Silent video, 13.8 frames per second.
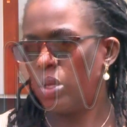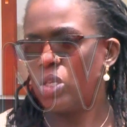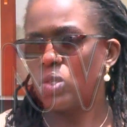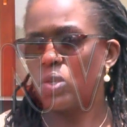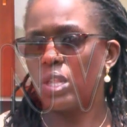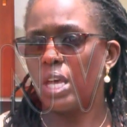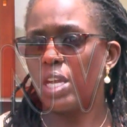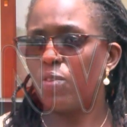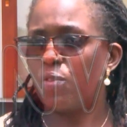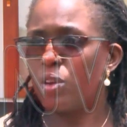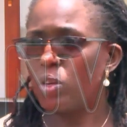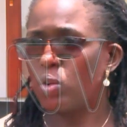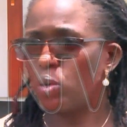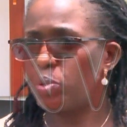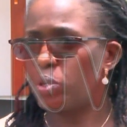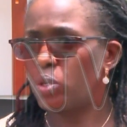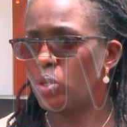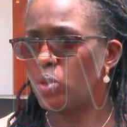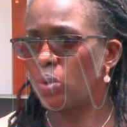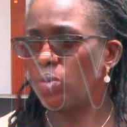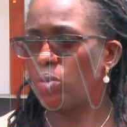So there are different
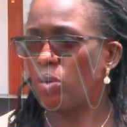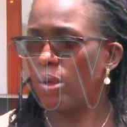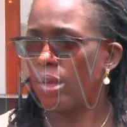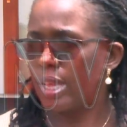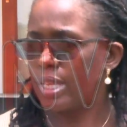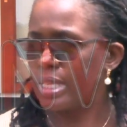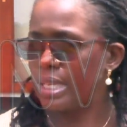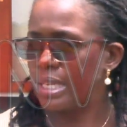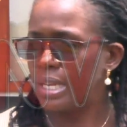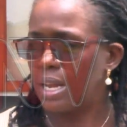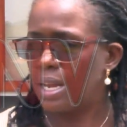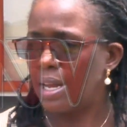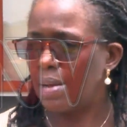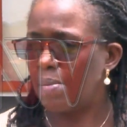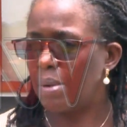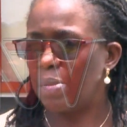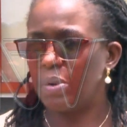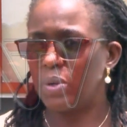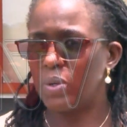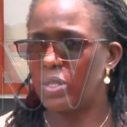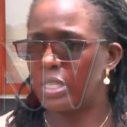options, withdrawing the center number
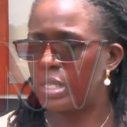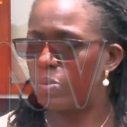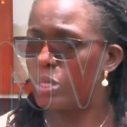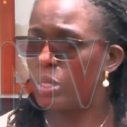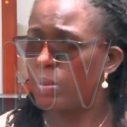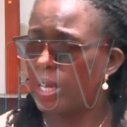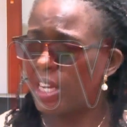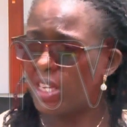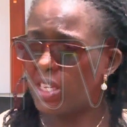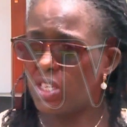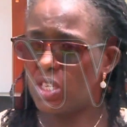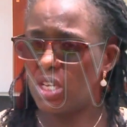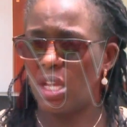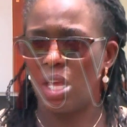because it's mismanaged.